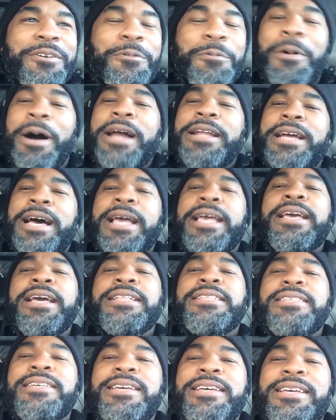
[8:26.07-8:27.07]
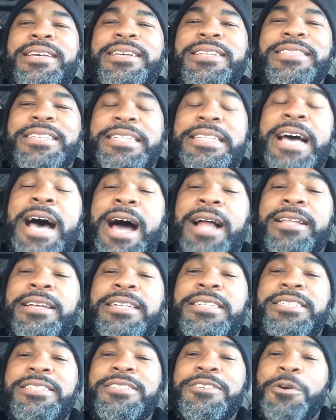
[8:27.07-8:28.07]
why not get the the
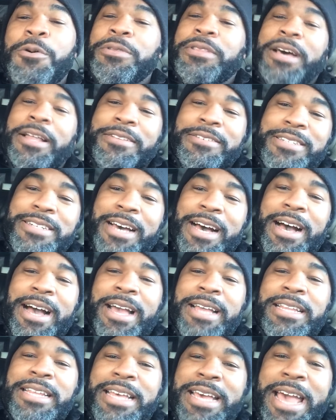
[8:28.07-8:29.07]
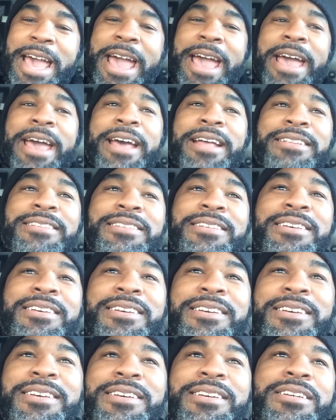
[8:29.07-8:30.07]
knowledge on the other side and
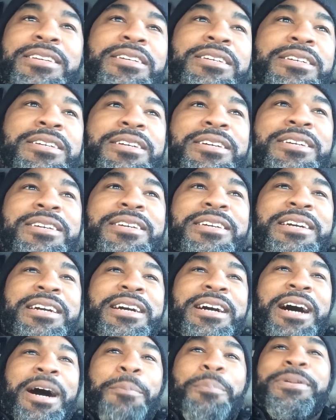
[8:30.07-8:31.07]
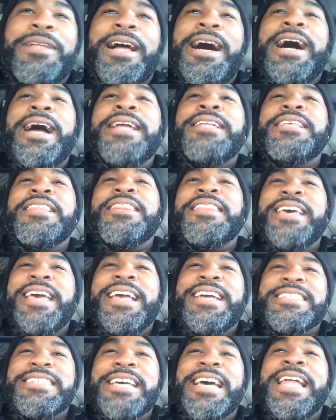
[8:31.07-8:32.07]
apply the
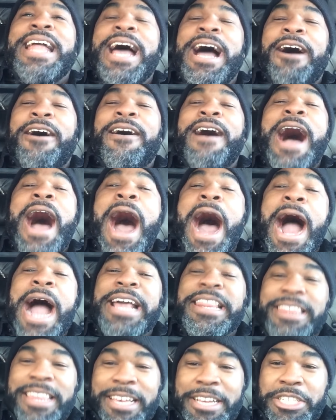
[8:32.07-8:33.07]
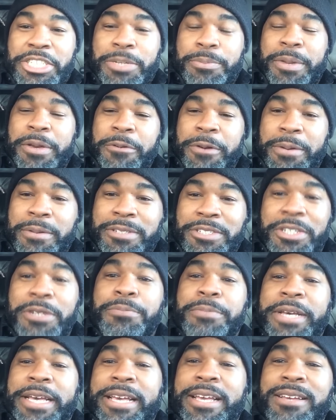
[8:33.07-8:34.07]
things that how I think it should be
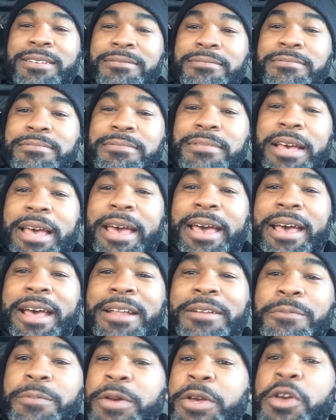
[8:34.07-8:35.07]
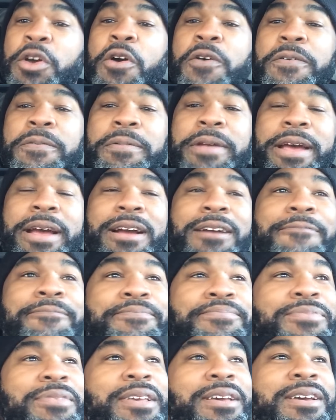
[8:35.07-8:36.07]
should be, and we go from there.
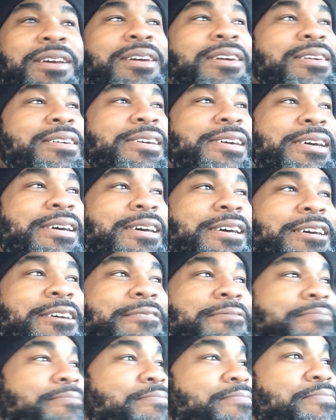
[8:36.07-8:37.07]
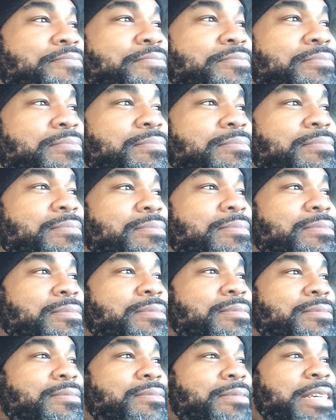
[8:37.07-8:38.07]
Um,
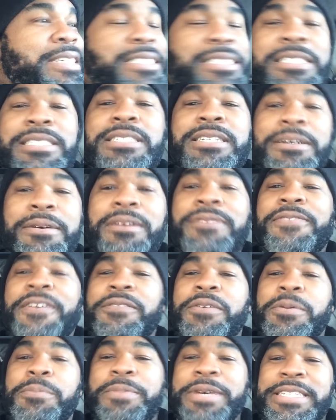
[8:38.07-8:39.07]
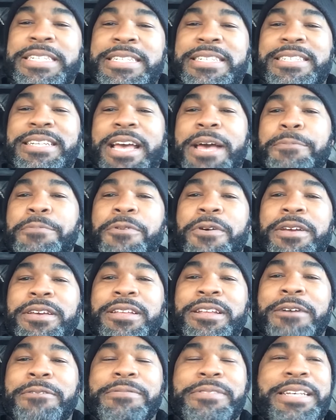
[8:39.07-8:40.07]
it's just a, from a business standpoint.
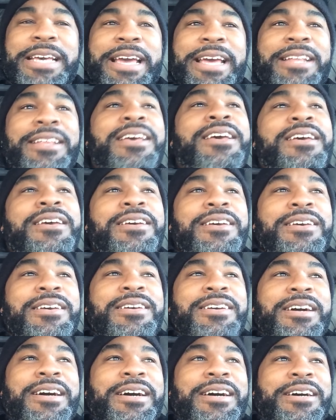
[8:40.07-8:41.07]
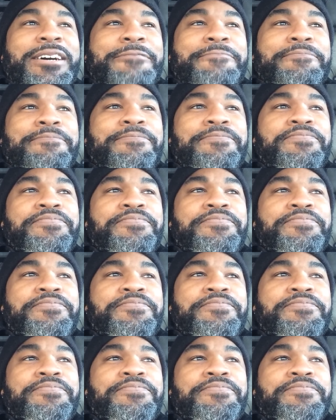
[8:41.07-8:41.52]
You know what I'm saying? Um,